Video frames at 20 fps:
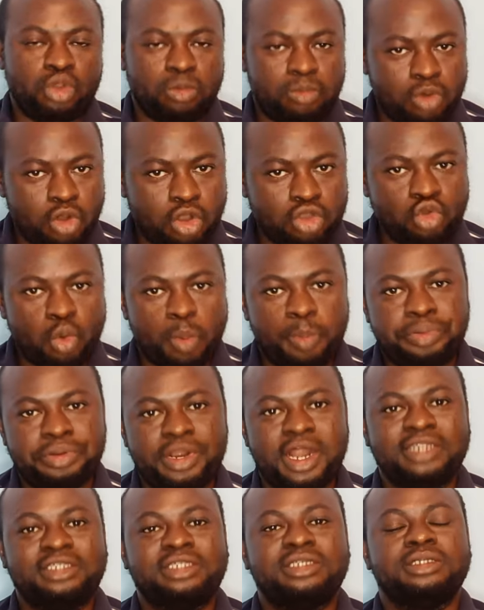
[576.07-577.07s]
The more you
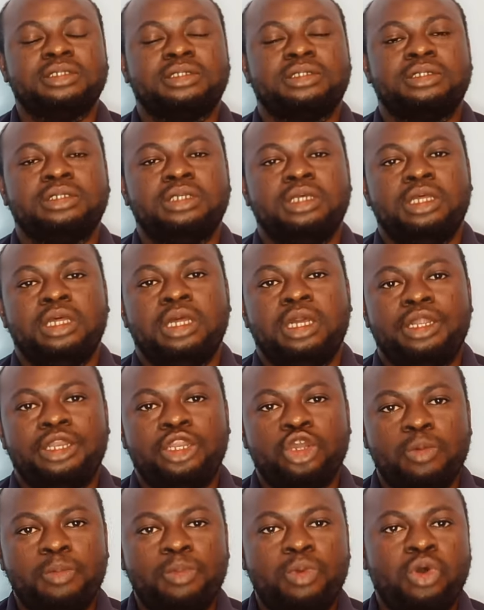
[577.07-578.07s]
practice,
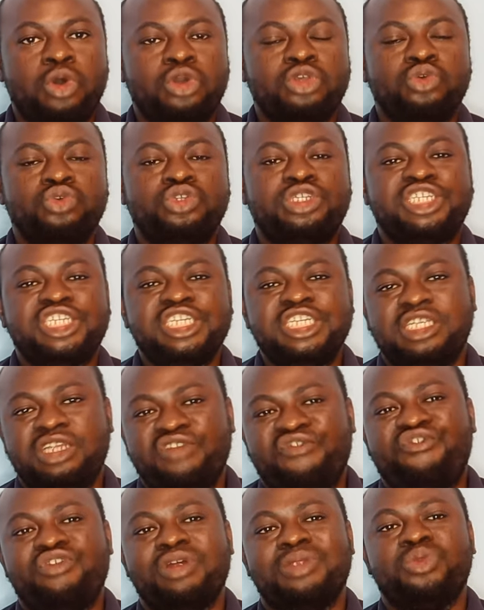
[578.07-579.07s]
the more you see
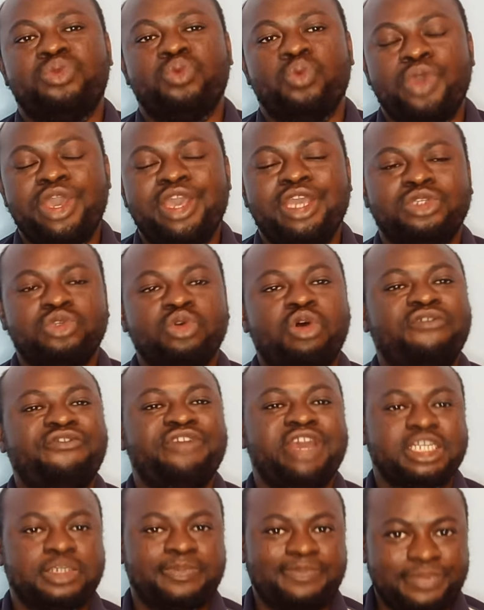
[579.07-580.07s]
different ways
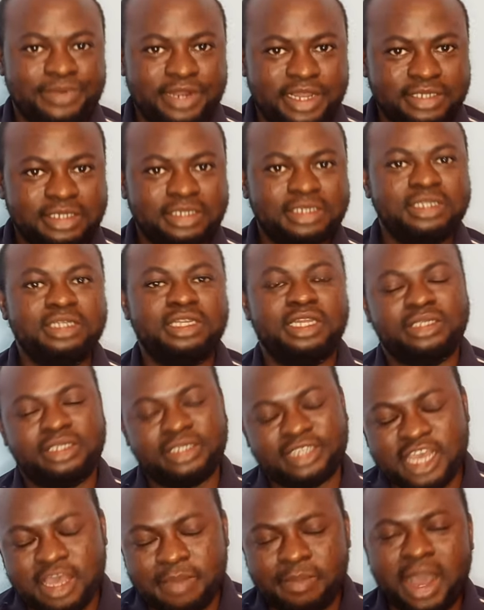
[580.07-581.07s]
of expressing the
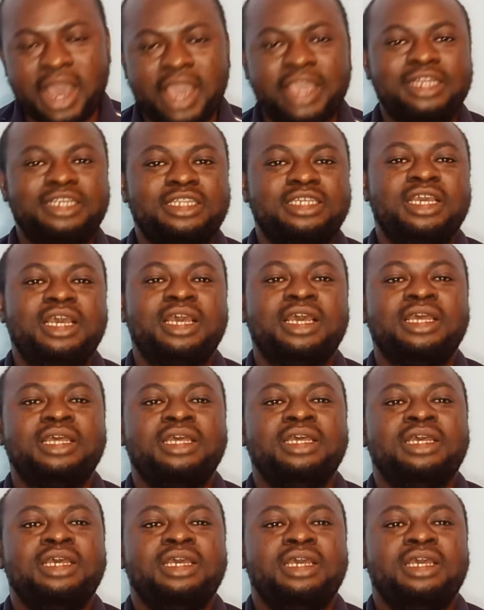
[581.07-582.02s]
same idea,